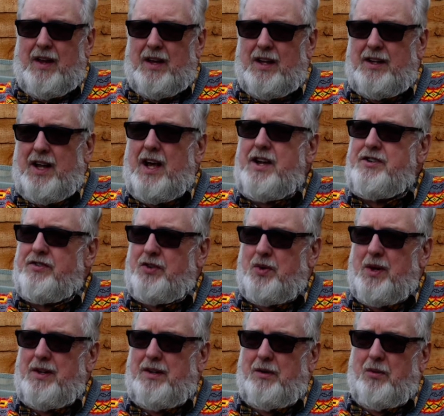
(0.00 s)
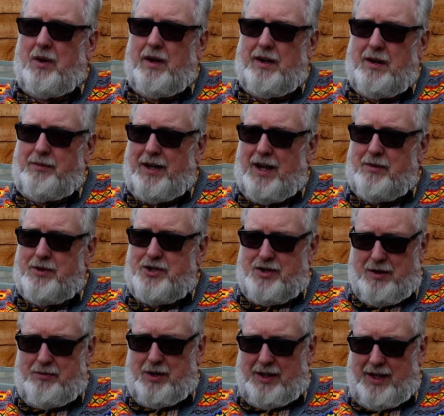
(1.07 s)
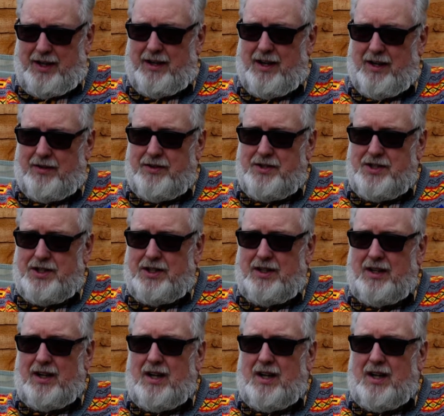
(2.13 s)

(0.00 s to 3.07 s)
At the age of 21, I became a trampoline coach.